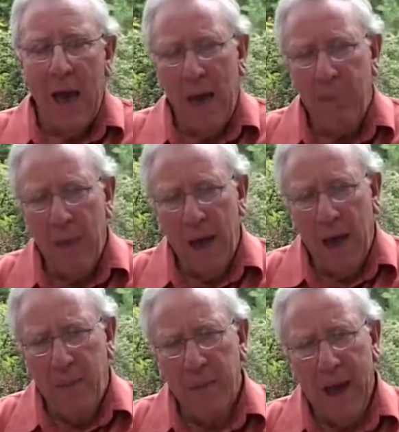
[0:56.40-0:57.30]
And
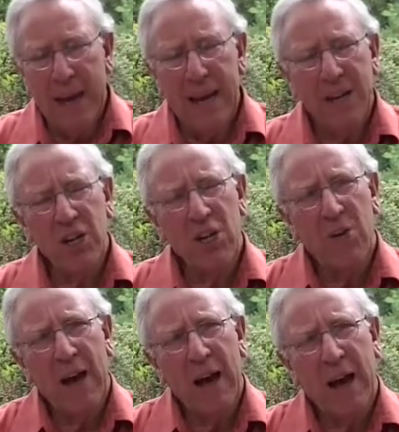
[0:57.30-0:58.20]
they lead
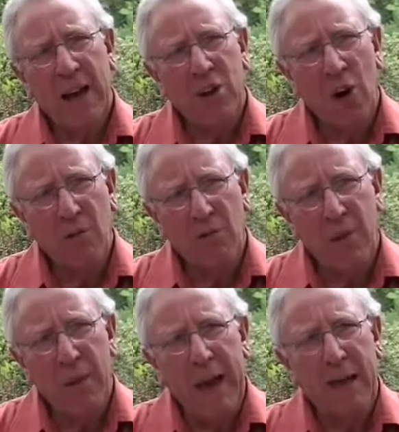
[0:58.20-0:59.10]
to a
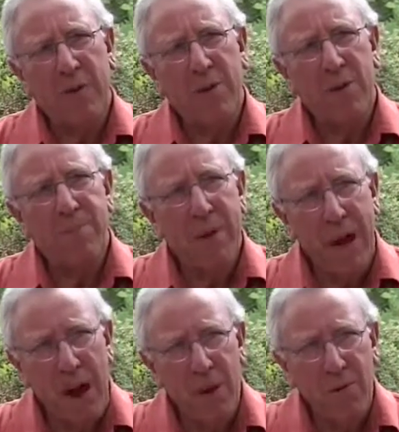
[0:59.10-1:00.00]
doctrine that's very
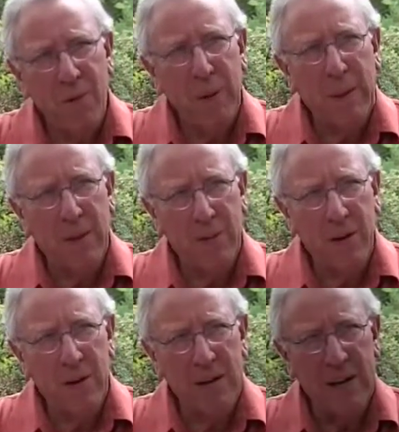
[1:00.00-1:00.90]
powerful in the
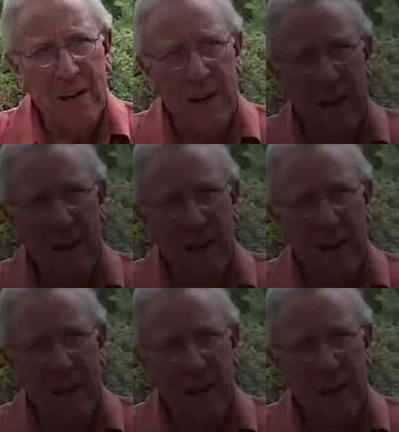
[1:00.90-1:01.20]
community.